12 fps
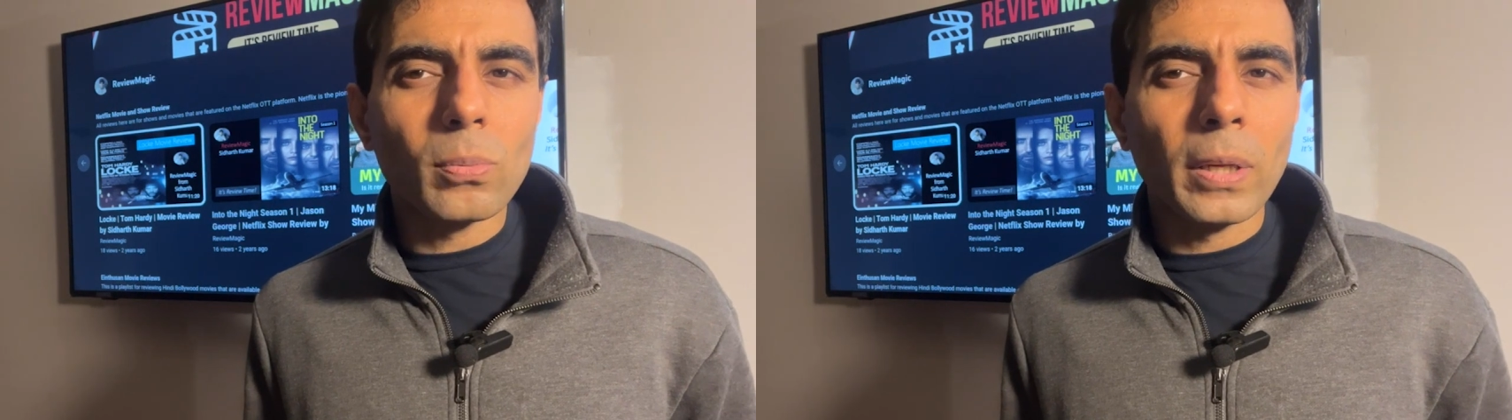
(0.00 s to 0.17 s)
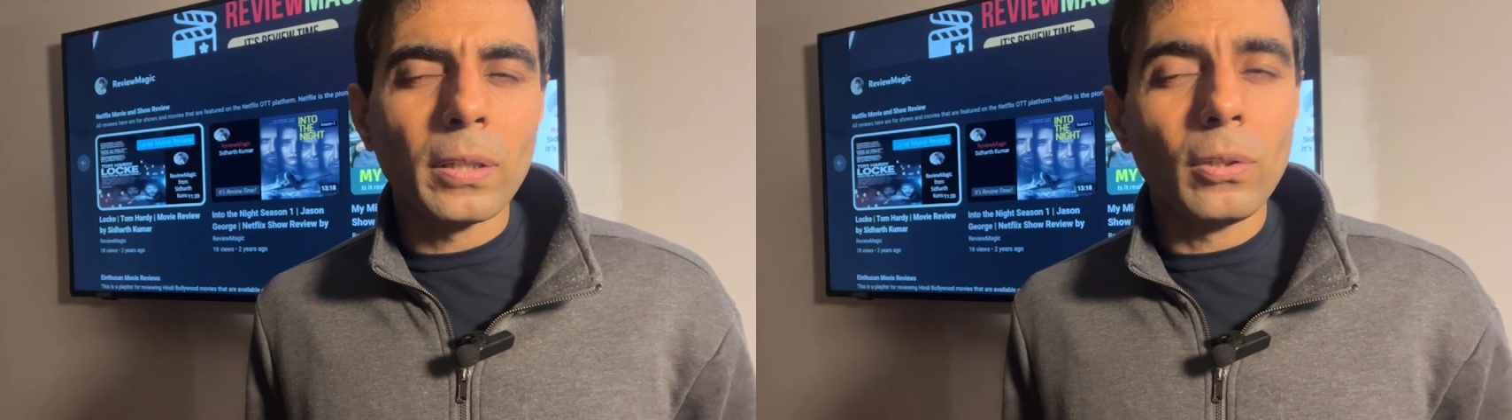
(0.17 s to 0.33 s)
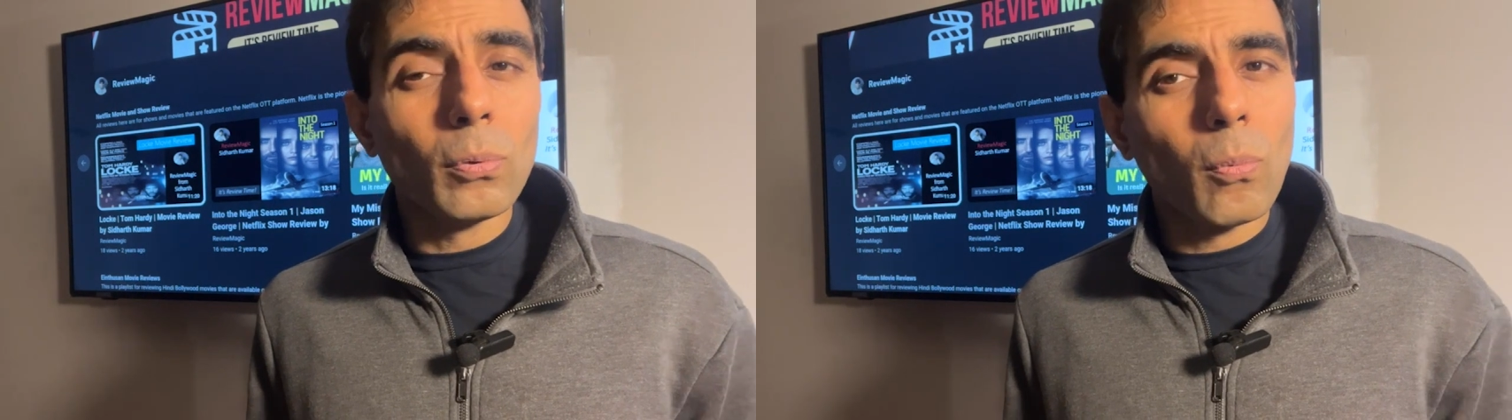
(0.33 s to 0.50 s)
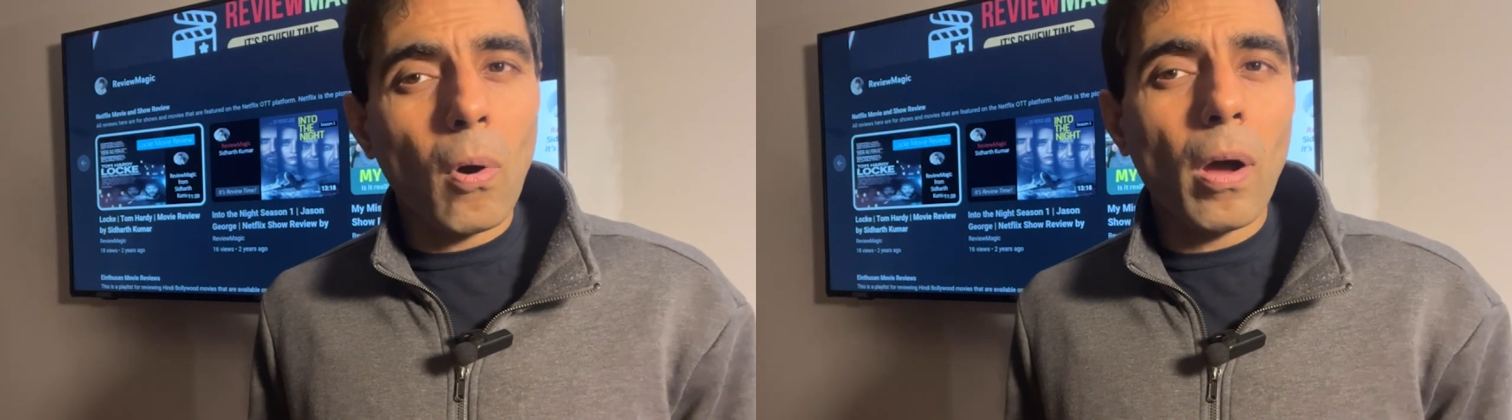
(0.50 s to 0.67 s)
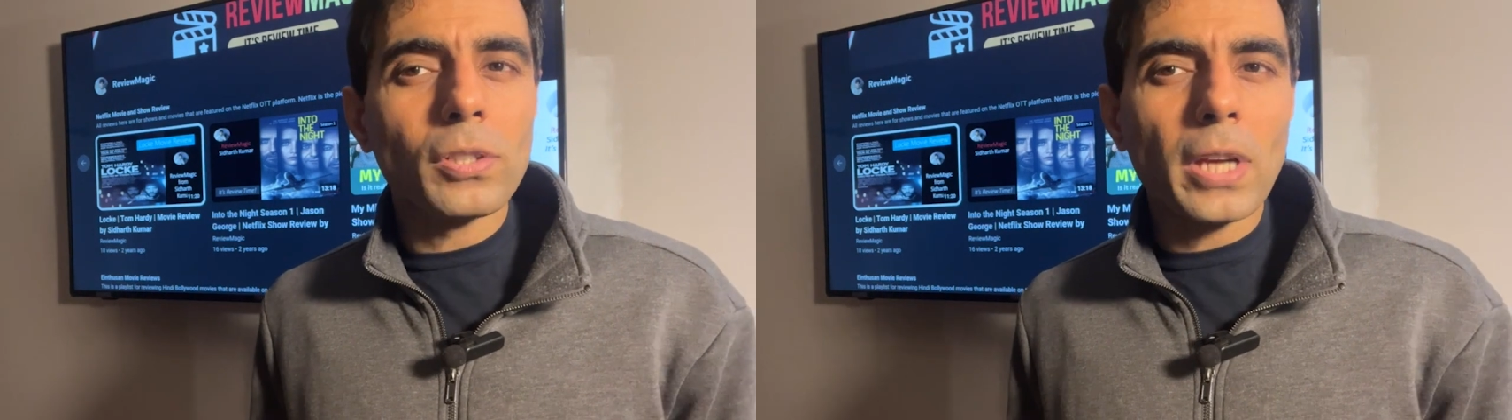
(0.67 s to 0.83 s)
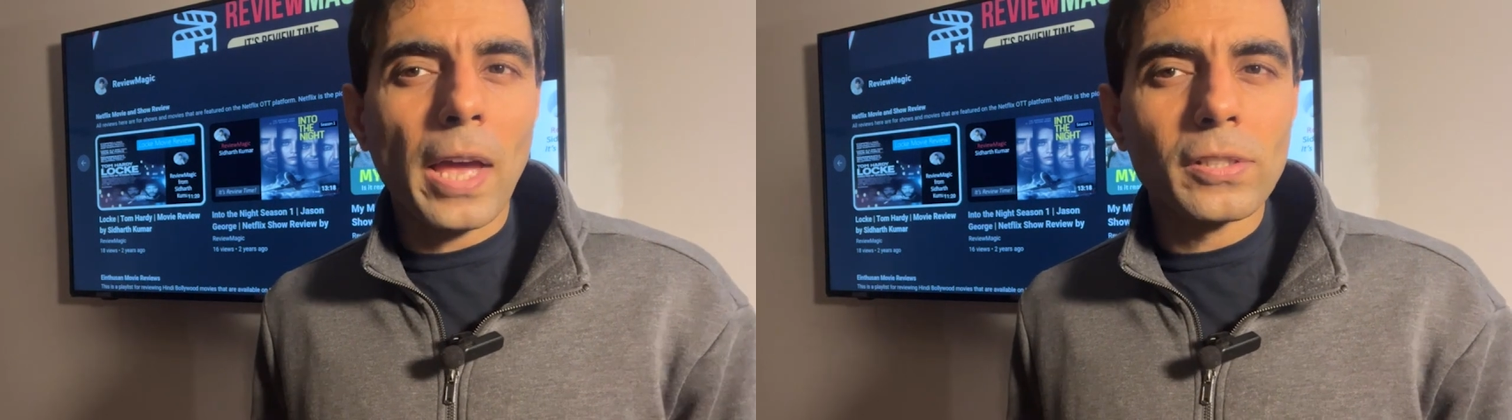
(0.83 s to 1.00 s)
when you
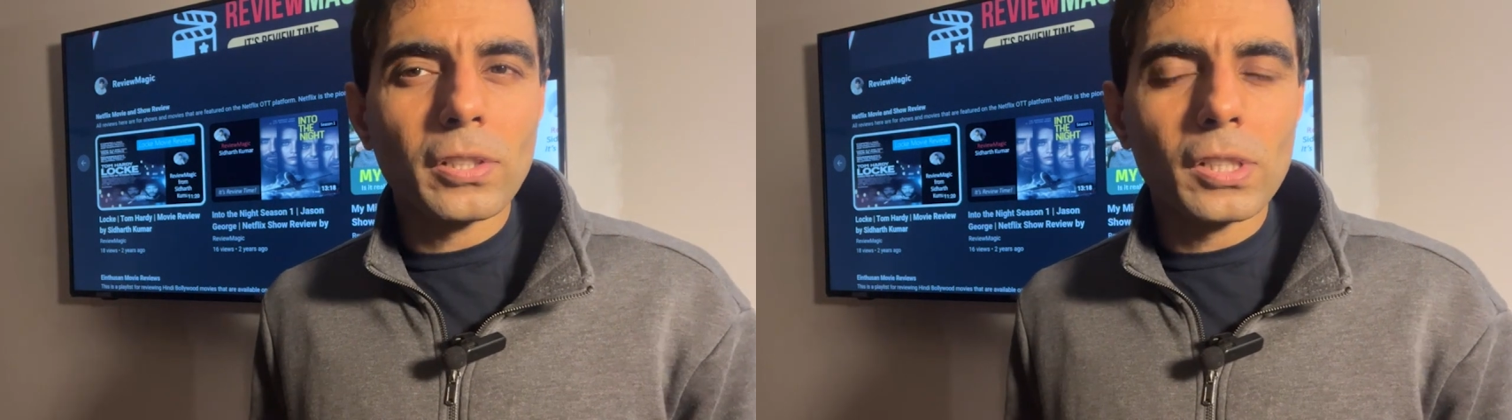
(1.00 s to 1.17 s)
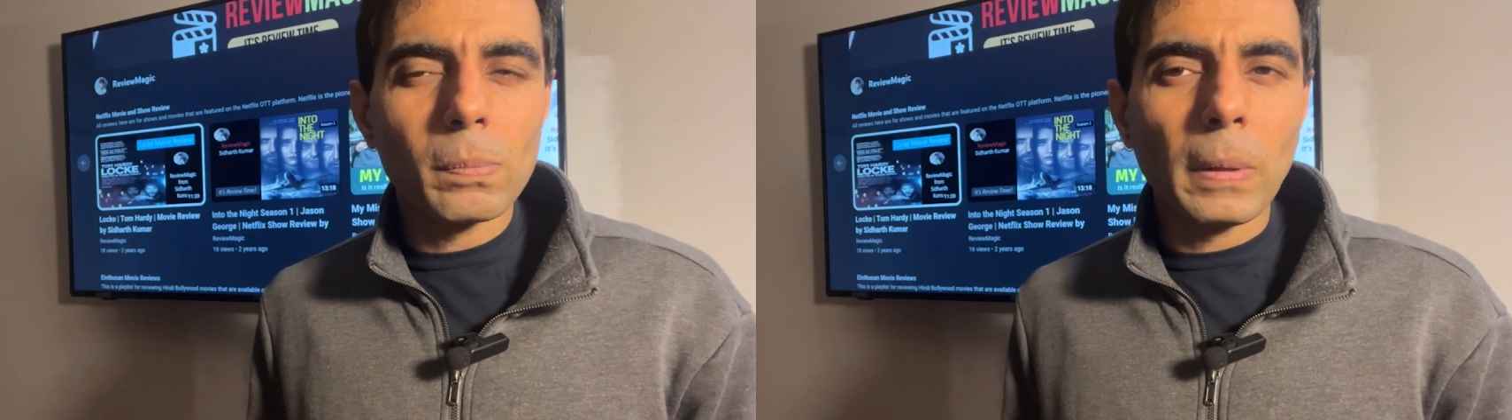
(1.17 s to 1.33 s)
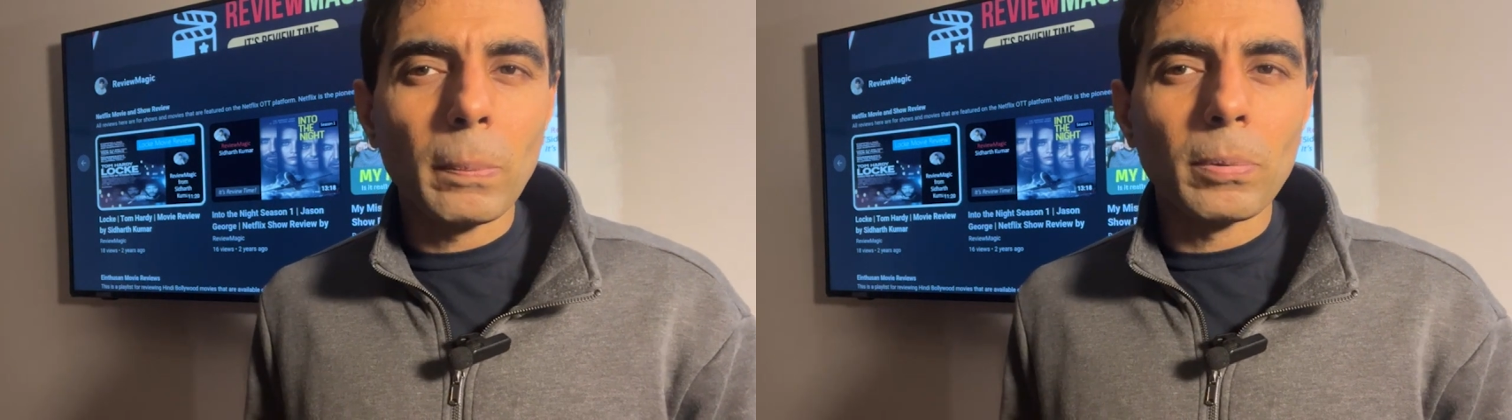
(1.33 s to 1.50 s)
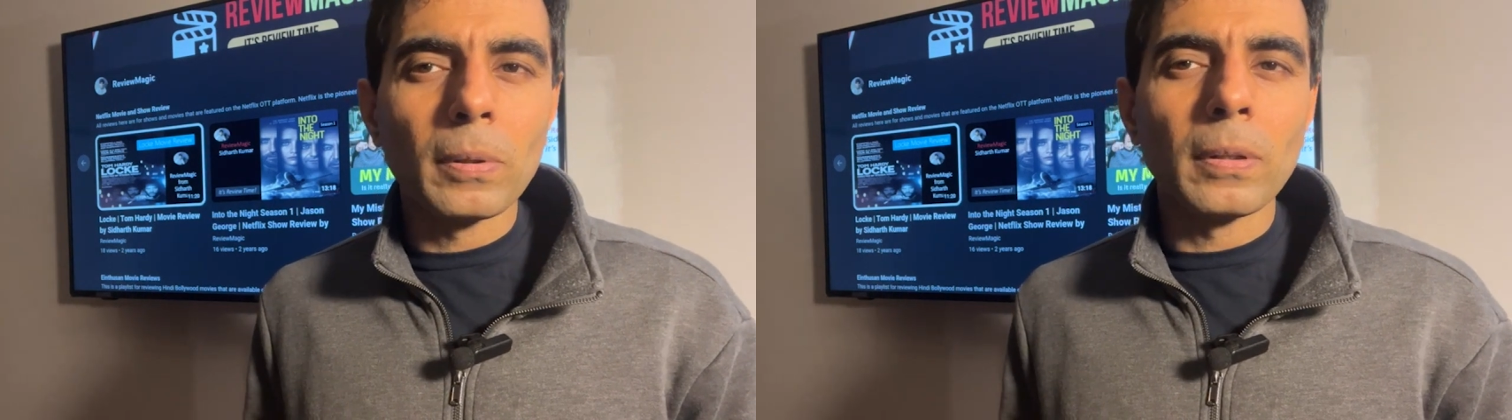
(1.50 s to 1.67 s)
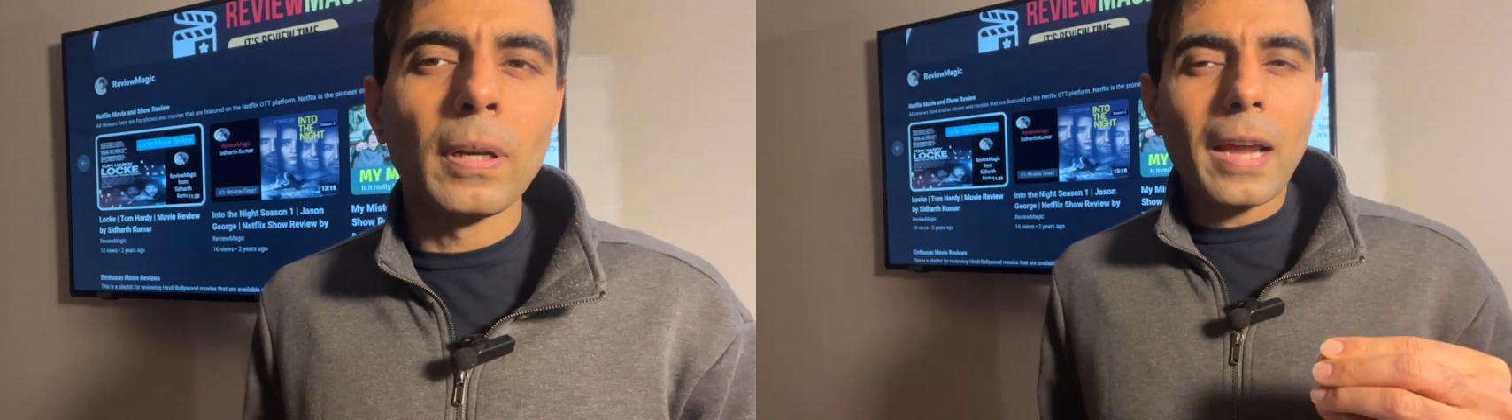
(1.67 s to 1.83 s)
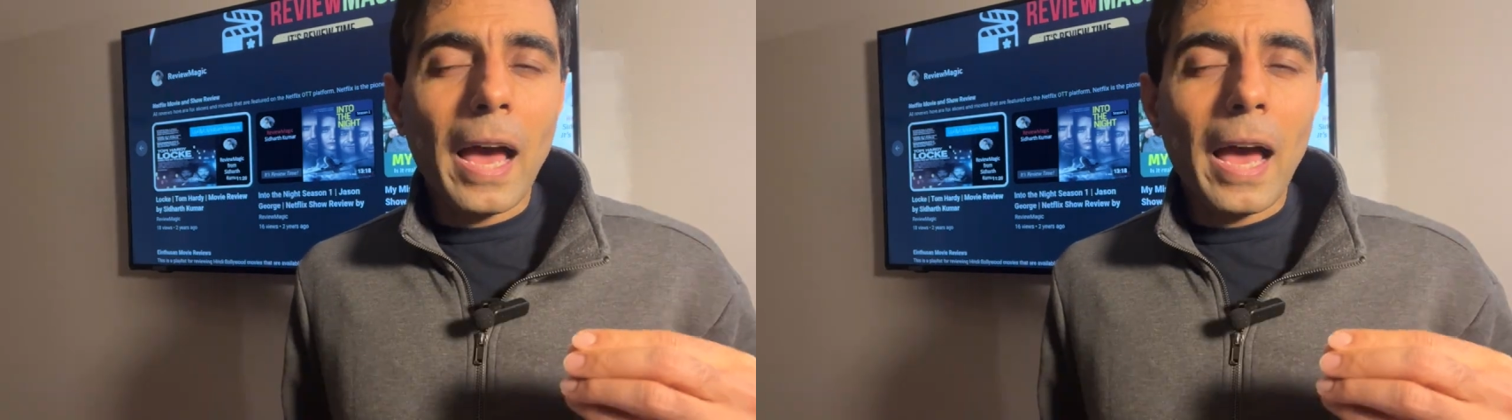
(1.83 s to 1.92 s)
watch Anxious People.